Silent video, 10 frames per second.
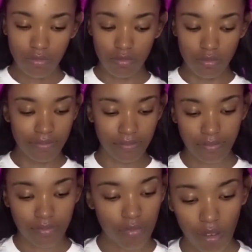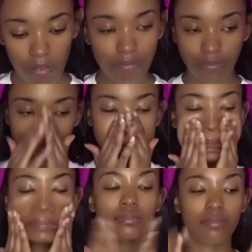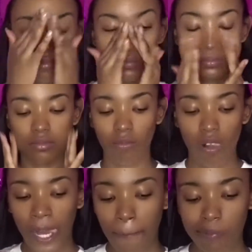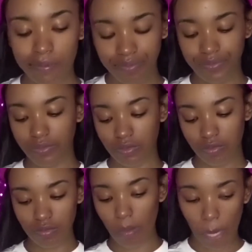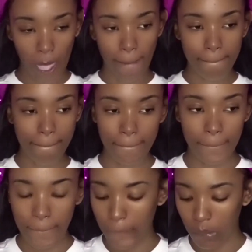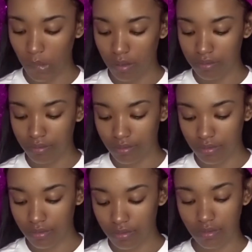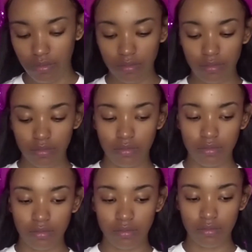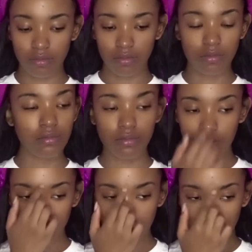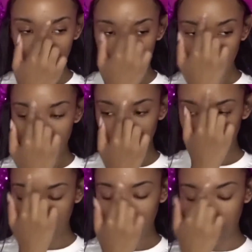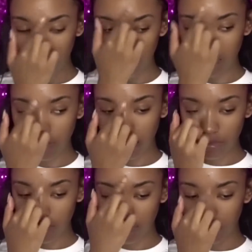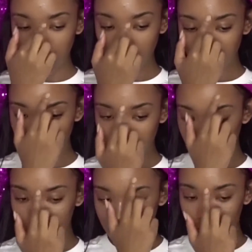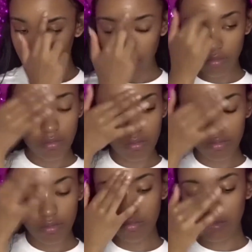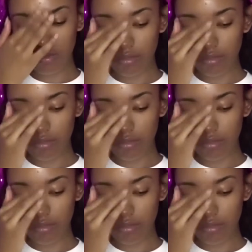You gotta treat your skin before you put more makeup on. Now I'm going to use Honey Do Me Up, also by NYX, and I'm going to put it all over my T-zone because that's the driest part of my skin.